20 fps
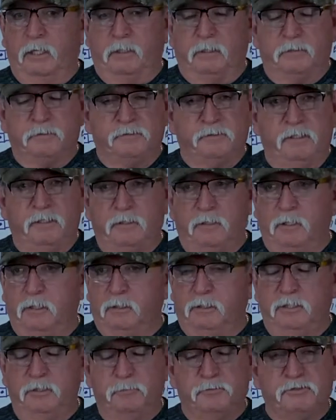like I said, I
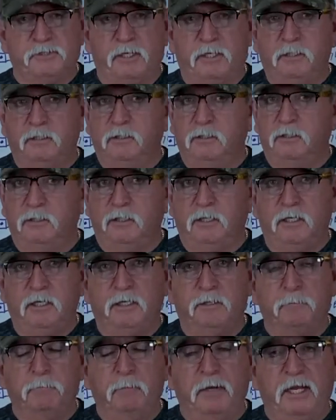keep saying it
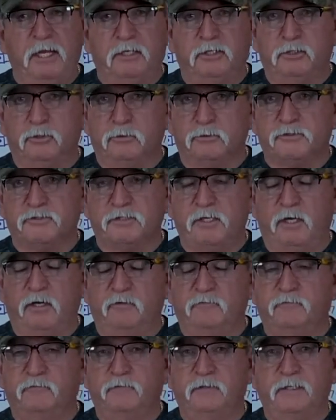again, make
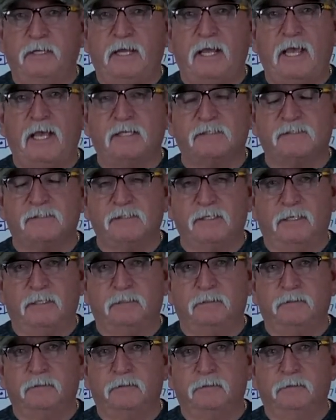yourself an asset,
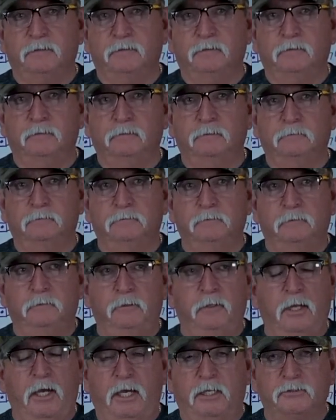
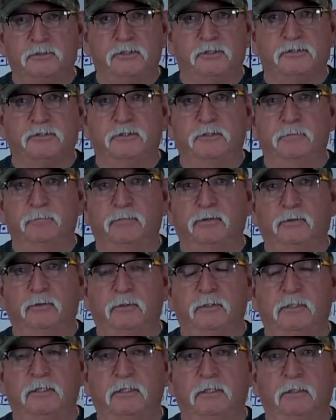not just an
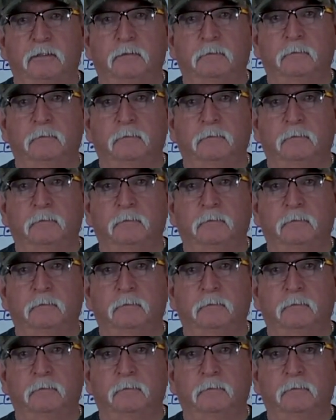employee.